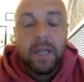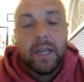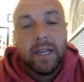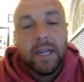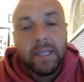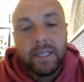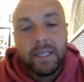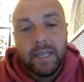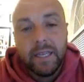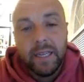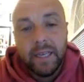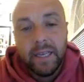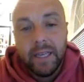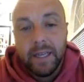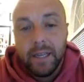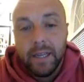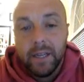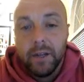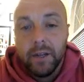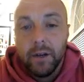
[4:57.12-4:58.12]
it's going to
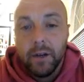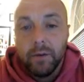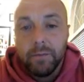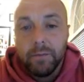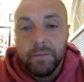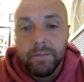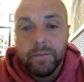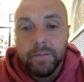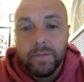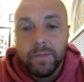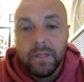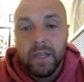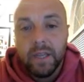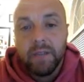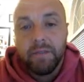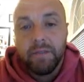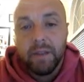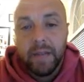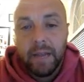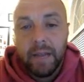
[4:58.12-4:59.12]
end in an O.
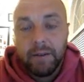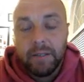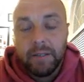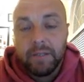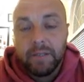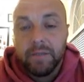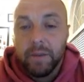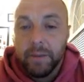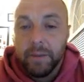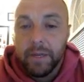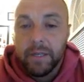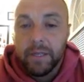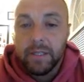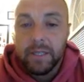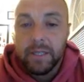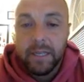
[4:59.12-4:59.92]
If the noun is feminine, it's